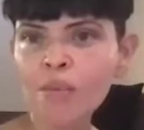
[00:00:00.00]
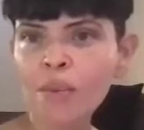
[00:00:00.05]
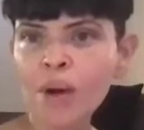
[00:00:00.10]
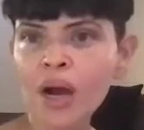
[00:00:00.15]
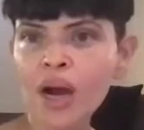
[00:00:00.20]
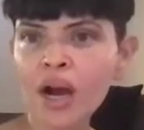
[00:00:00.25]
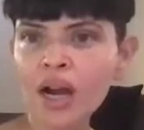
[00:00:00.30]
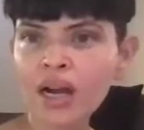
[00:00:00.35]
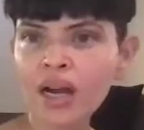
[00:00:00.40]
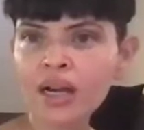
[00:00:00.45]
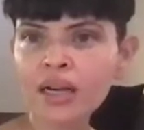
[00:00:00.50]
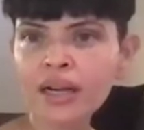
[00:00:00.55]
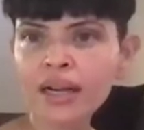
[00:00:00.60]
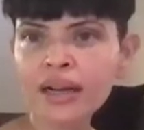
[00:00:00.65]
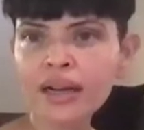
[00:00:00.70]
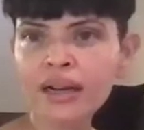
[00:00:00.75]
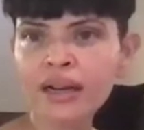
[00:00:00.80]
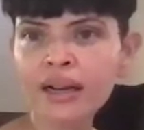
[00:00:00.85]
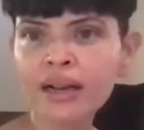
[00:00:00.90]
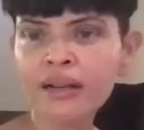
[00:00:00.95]
Part
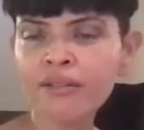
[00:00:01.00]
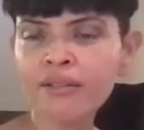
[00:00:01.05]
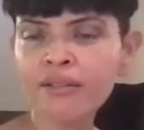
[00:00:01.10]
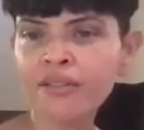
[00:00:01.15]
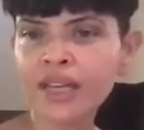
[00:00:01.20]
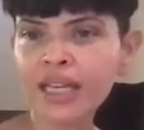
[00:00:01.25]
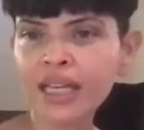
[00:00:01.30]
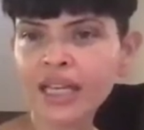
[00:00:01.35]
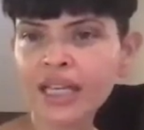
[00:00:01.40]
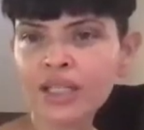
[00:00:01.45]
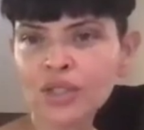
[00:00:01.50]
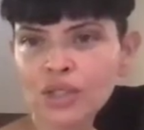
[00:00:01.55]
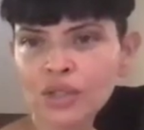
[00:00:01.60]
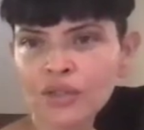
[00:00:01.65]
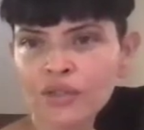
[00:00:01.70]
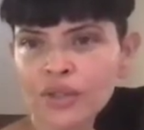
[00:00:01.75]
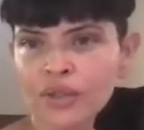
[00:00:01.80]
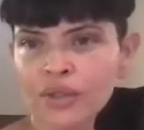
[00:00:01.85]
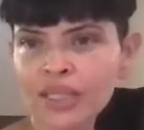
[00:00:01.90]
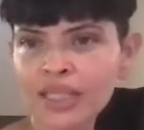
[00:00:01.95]
of
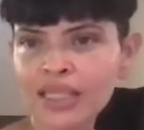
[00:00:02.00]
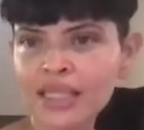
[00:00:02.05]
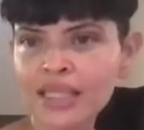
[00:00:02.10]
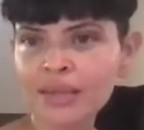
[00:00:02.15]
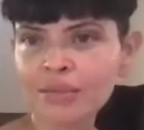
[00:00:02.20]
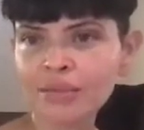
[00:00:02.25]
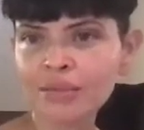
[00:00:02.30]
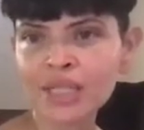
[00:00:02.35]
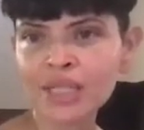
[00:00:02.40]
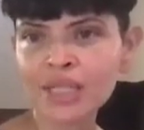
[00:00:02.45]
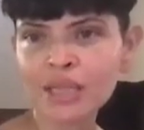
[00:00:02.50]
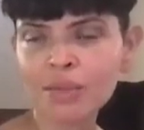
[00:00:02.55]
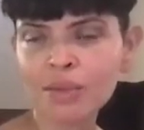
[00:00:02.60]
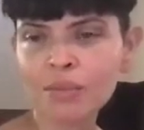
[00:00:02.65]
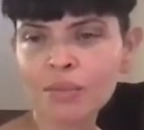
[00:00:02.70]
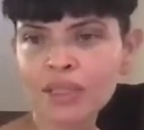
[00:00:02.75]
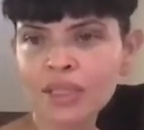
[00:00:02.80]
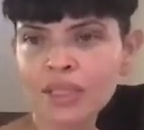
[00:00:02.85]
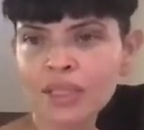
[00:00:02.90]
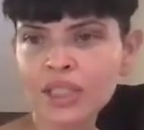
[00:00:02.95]
interviewing seems to be
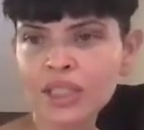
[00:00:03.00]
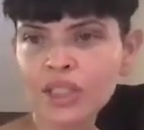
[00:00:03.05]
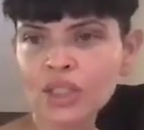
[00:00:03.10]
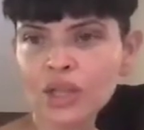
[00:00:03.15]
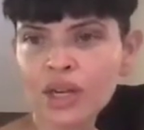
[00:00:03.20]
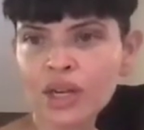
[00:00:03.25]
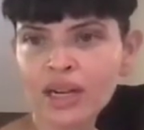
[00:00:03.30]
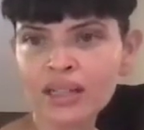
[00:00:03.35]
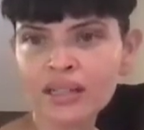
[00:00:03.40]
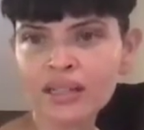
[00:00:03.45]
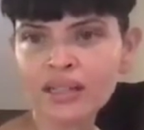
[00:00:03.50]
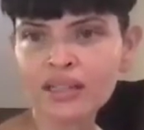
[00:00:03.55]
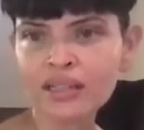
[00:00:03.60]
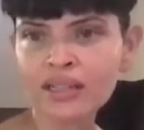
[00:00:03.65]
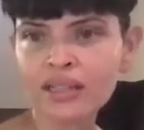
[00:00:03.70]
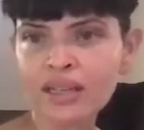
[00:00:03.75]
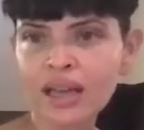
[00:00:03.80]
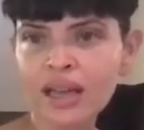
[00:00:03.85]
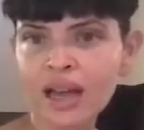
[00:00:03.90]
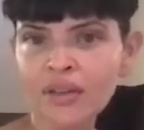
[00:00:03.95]
building trust
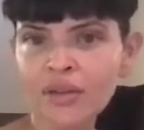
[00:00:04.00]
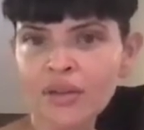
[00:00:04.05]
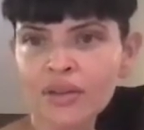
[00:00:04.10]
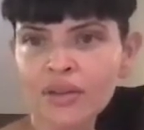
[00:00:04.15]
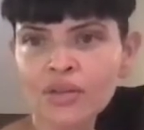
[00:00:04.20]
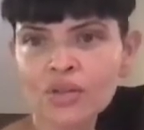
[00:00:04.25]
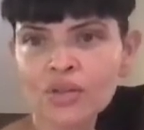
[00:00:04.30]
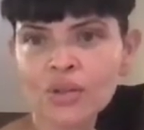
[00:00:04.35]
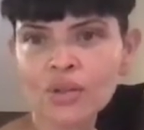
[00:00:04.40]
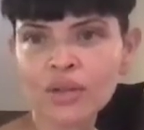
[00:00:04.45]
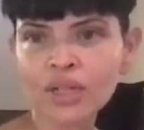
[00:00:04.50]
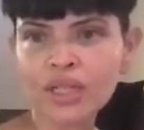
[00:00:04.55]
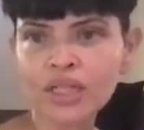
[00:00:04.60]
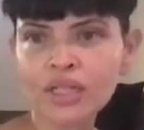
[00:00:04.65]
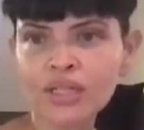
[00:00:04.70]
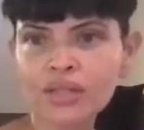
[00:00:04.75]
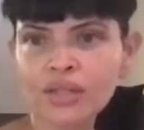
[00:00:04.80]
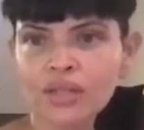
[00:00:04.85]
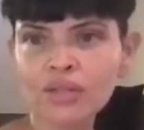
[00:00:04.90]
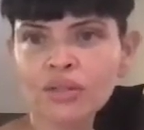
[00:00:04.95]
to gather the
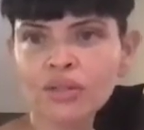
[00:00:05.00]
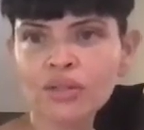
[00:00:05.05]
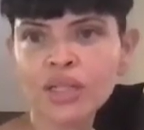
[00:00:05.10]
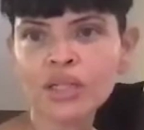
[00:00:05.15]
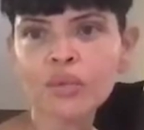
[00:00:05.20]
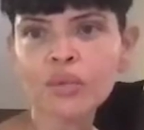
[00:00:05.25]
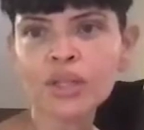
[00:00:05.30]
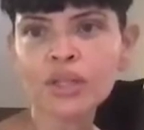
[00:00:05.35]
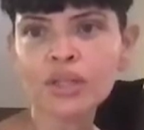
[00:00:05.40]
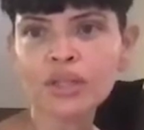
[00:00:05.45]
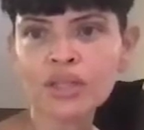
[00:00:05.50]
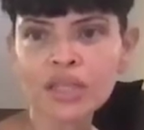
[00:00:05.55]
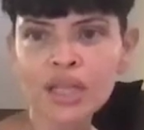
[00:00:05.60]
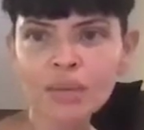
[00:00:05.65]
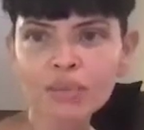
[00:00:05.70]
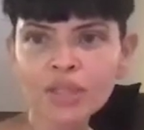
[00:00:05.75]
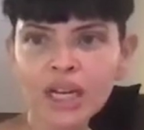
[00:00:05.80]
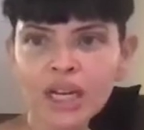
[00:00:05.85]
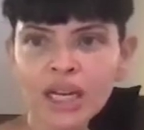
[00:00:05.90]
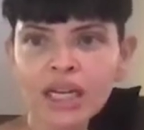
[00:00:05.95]
stories you did with your
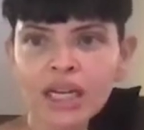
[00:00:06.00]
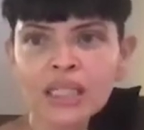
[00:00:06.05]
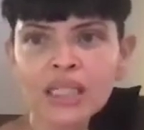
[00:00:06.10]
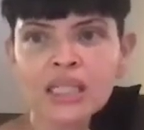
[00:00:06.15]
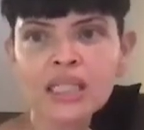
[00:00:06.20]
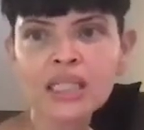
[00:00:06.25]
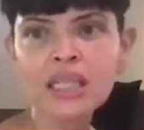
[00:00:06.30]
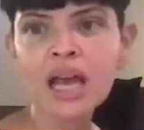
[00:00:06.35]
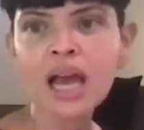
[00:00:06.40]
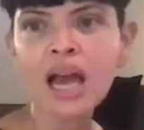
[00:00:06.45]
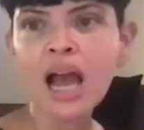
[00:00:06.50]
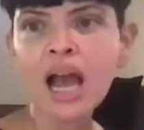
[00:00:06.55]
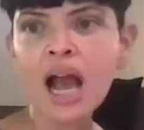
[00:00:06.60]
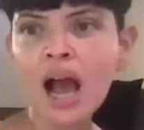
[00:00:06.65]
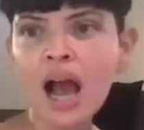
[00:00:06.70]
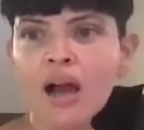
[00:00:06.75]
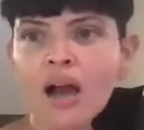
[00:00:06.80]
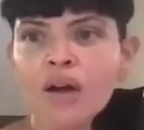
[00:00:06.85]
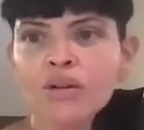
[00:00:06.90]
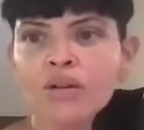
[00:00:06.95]
subjects.
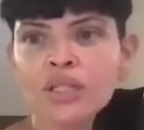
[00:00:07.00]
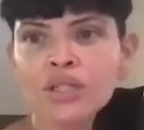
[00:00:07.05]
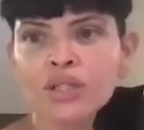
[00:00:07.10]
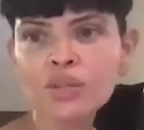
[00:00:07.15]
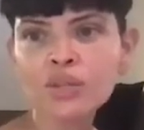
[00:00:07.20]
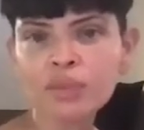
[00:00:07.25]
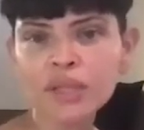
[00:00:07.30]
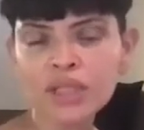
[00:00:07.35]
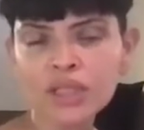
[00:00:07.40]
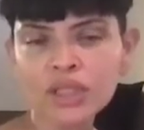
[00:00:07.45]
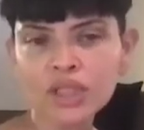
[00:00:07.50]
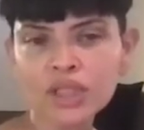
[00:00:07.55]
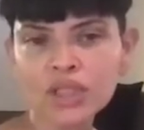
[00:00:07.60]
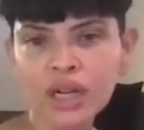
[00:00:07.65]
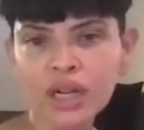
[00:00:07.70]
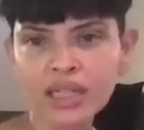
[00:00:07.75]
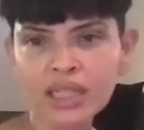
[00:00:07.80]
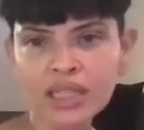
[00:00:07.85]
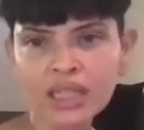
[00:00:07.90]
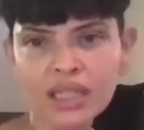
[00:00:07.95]
How did you build
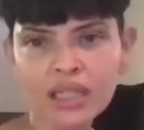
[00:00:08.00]
trust?